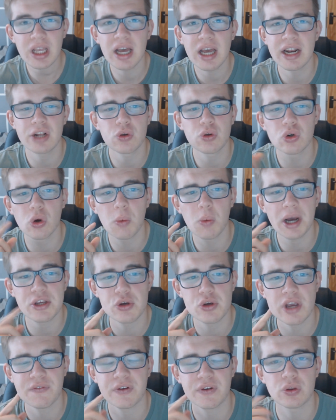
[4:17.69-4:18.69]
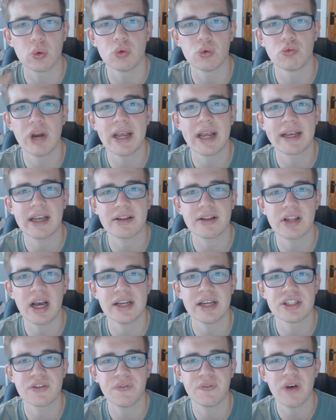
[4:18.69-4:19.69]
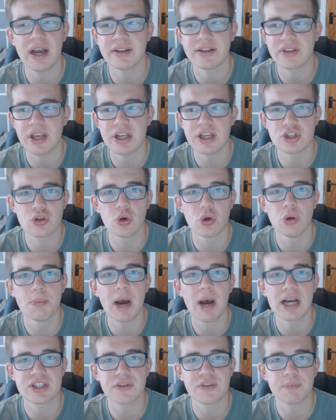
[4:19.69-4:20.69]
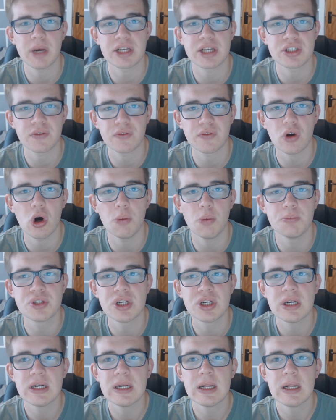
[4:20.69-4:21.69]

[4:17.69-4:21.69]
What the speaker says: And I don't know why UEFA don't recognise the fact that it's two massive, massive clubs.